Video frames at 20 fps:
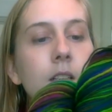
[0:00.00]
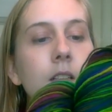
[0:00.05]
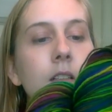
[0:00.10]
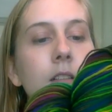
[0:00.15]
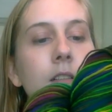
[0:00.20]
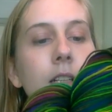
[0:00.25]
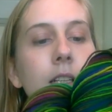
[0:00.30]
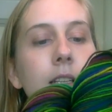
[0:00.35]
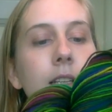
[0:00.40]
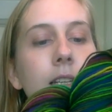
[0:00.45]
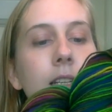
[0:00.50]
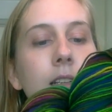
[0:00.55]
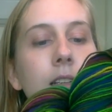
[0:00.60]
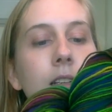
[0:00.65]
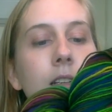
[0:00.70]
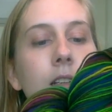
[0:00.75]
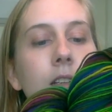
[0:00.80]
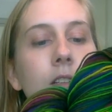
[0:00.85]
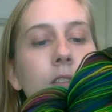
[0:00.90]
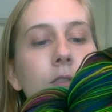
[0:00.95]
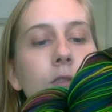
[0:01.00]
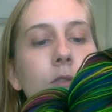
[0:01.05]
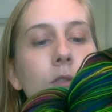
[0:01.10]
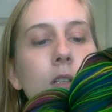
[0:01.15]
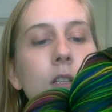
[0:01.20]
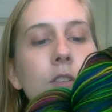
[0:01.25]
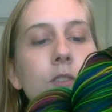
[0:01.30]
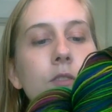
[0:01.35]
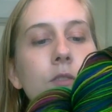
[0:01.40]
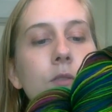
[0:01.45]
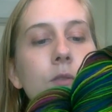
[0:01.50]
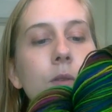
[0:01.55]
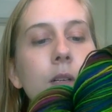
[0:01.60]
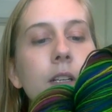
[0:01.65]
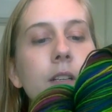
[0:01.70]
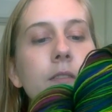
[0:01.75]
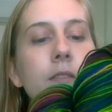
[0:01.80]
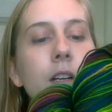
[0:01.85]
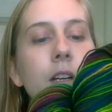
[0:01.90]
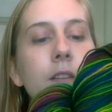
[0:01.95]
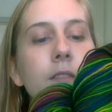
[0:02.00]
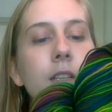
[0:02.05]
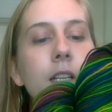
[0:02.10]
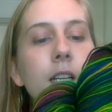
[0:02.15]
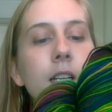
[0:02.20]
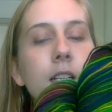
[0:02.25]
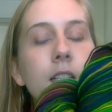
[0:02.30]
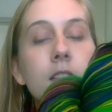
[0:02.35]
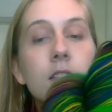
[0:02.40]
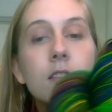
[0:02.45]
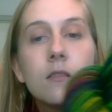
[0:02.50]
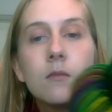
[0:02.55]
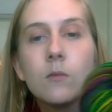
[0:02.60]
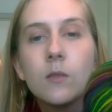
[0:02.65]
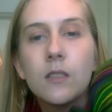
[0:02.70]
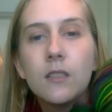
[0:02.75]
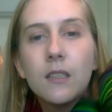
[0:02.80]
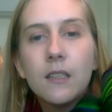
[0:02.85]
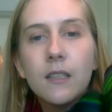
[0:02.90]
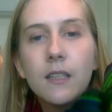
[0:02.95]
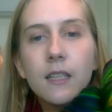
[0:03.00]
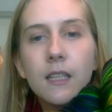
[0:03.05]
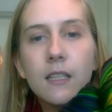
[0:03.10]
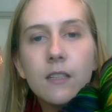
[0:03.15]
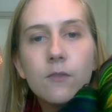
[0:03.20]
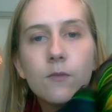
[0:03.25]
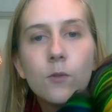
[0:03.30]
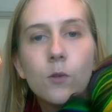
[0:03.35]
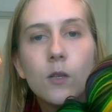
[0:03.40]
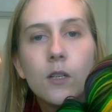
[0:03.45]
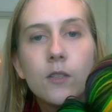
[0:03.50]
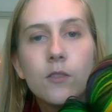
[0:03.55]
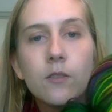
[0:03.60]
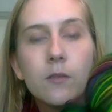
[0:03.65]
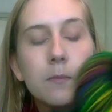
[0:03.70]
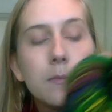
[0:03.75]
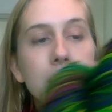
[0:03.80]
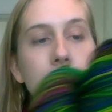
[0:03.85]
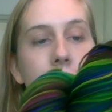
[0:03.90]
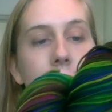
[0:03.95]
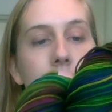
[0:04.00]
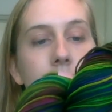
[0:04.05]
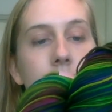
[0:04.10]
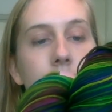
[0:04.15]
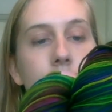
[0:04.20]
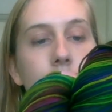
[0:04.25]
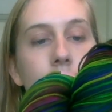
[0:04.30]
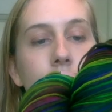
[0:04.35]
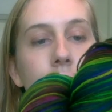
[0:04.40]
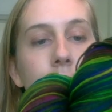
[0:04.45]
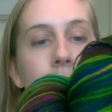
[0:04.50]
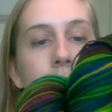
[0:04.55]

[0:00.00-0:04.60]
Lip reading: around that. 425 yards, which I think is 400 meters-ish.